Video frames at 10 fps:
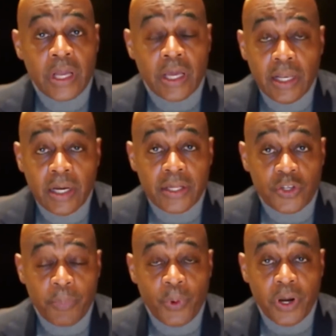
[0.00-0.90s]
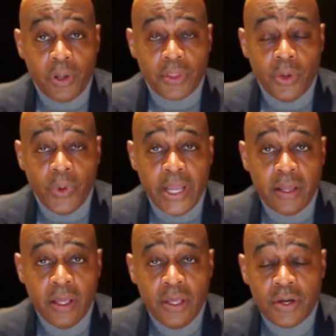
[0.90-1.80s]
Clearly support along the
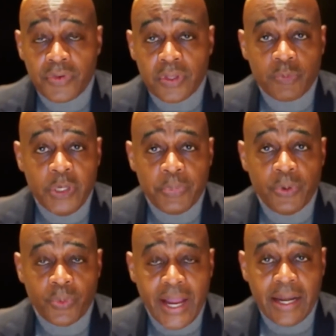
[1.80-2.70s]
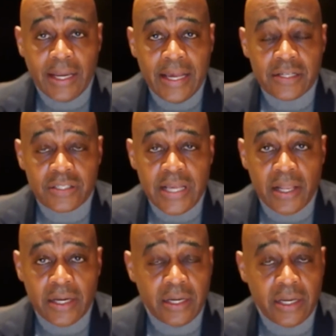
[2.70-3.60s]
way for those people who recognize
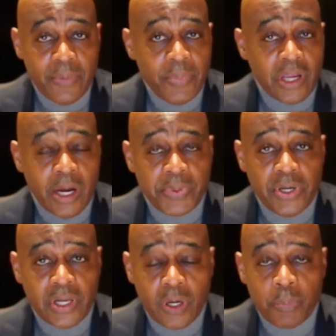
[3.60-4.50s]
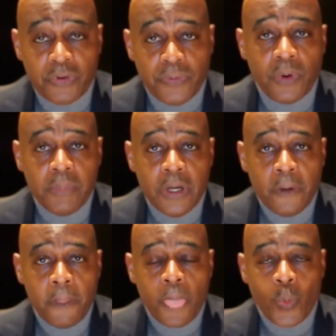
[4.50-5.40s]
talent and gave me the opportunity to go perform.
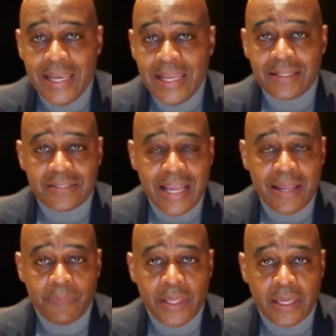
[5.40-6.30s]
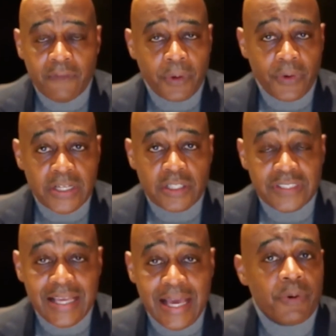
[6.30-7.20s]
We need the same thing. If progressive
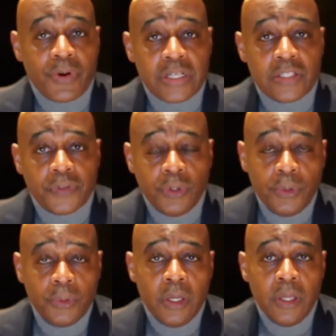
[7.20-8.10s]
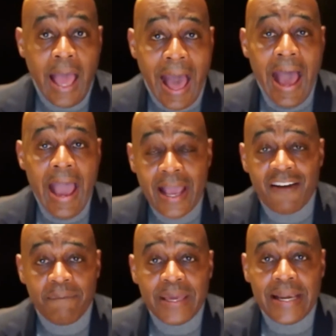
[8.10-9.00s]
is that, progressive for who? I
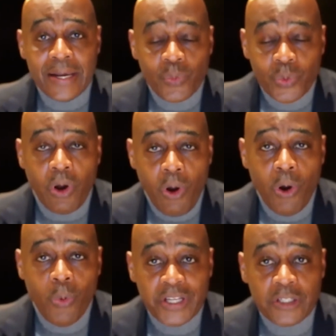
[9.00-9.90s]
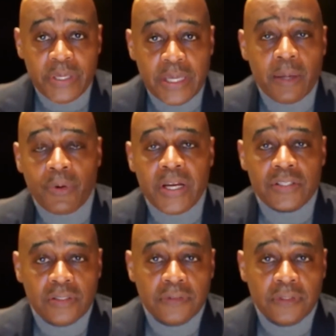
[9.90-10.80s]
have been and will always be a
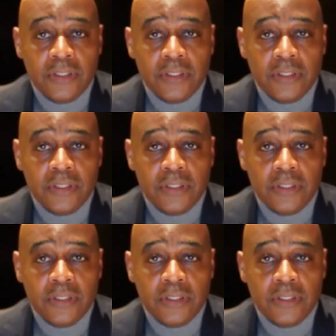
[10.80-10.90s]
progressive.